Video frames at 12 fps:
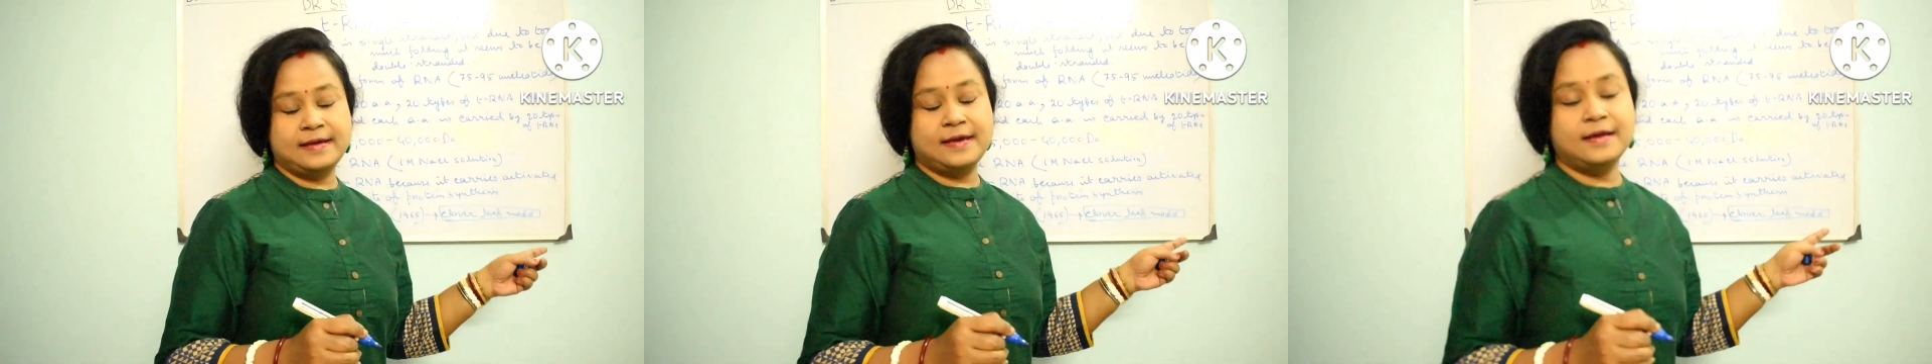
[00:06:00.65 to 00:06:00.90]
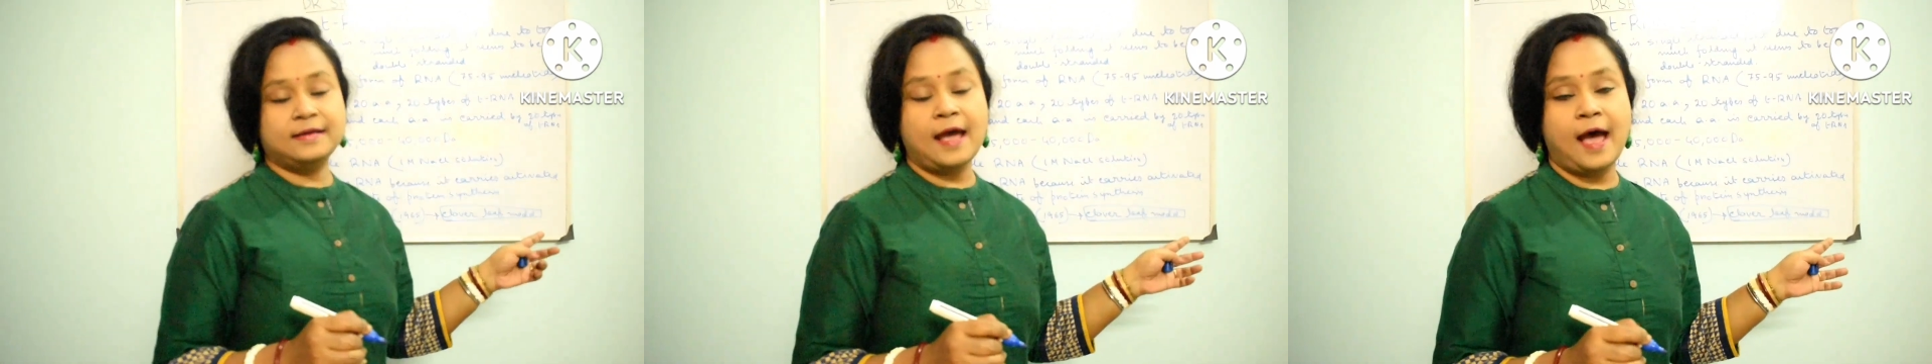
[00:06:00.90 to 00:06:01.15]

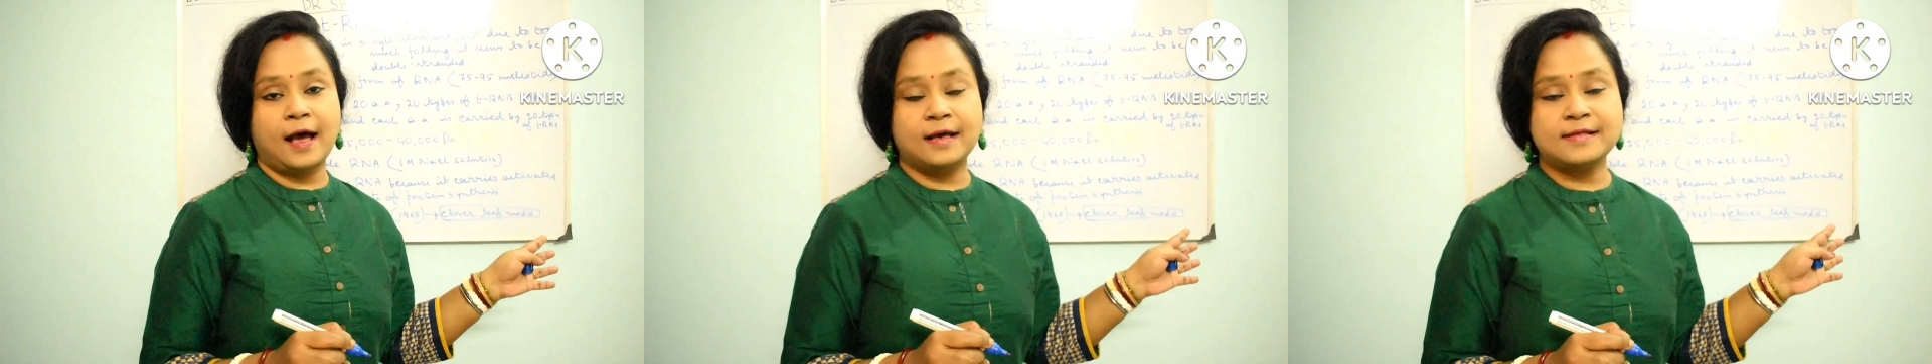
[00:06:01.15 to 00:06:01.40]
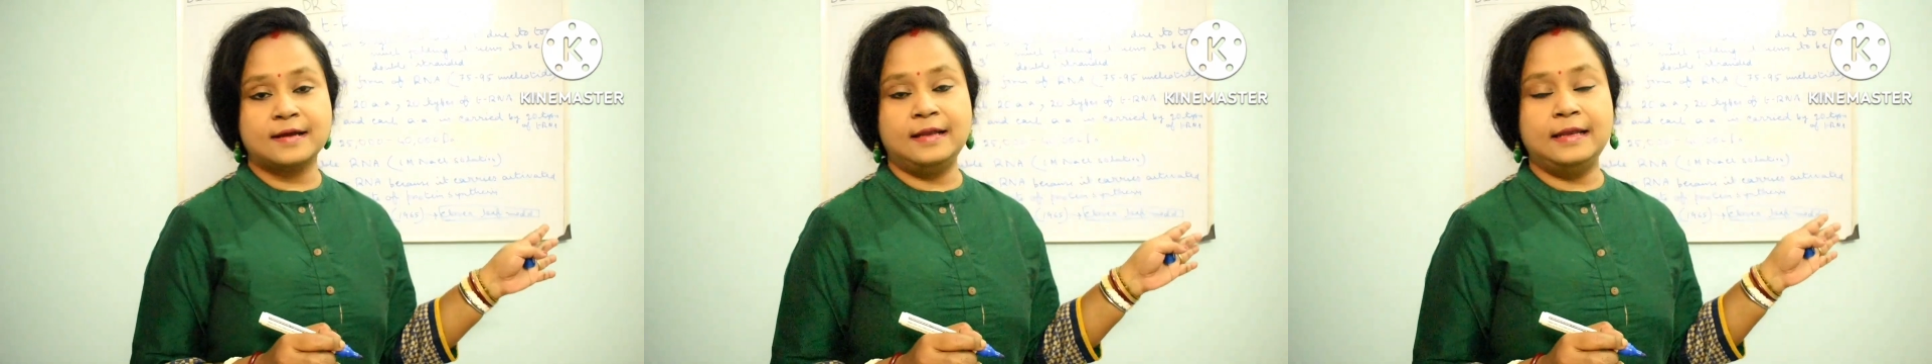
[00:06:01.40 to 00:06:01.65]
It
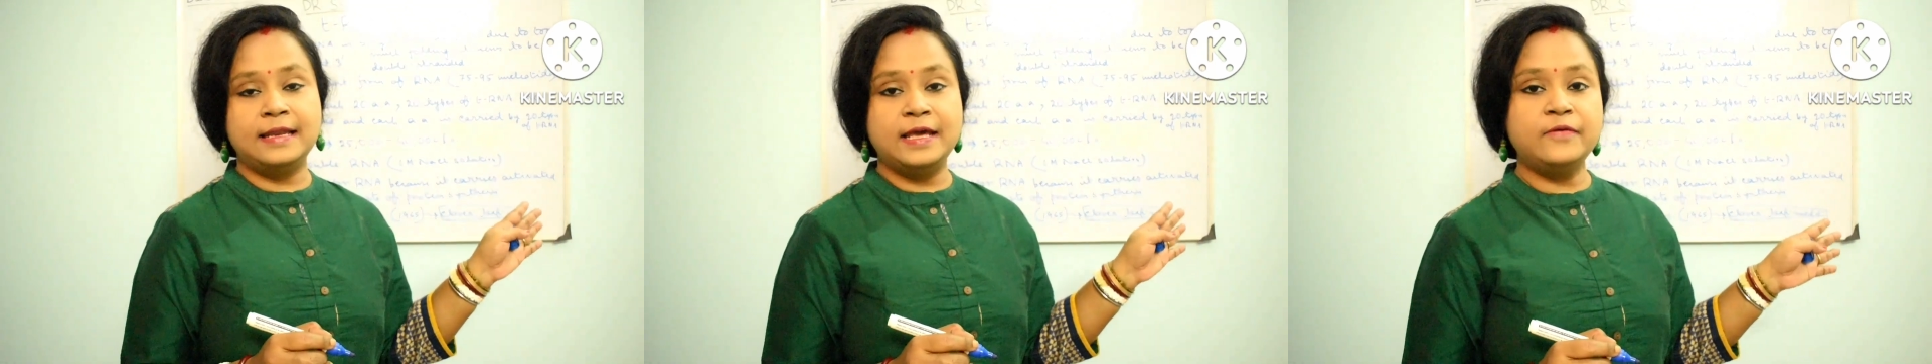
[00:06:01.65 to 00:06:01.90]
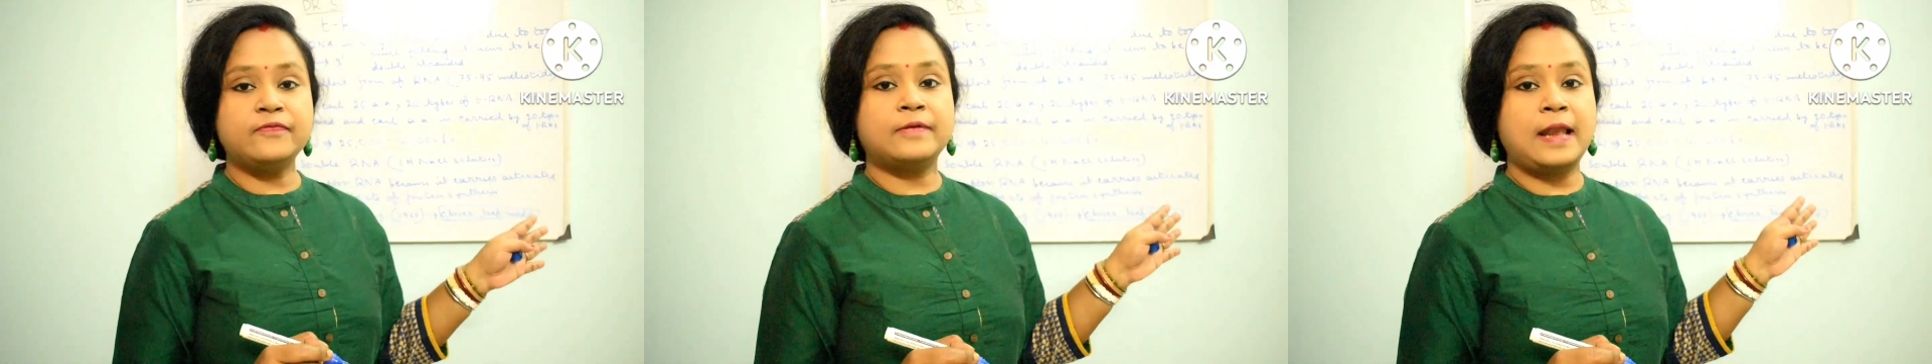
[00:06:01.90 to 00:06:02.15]
has a
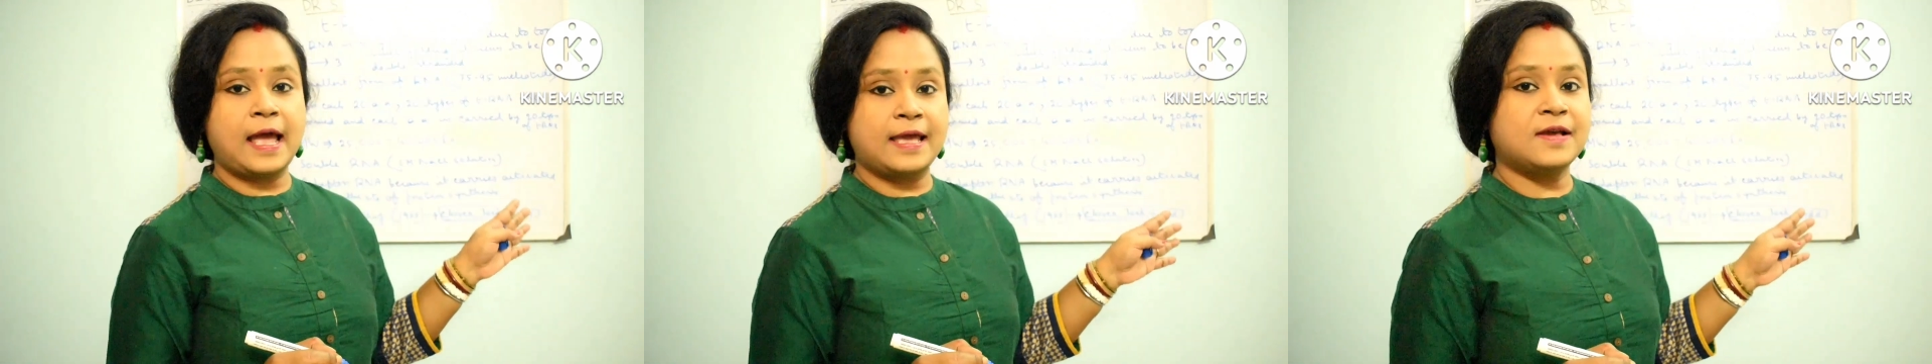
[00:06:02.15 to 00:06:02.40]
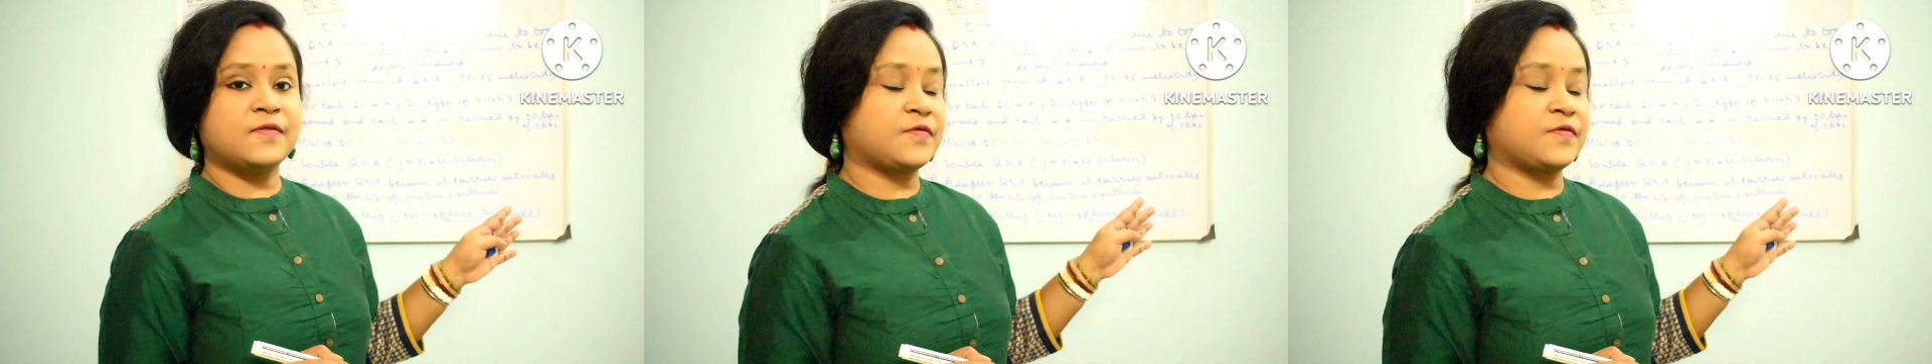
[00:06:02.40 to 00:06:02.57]
leaf-like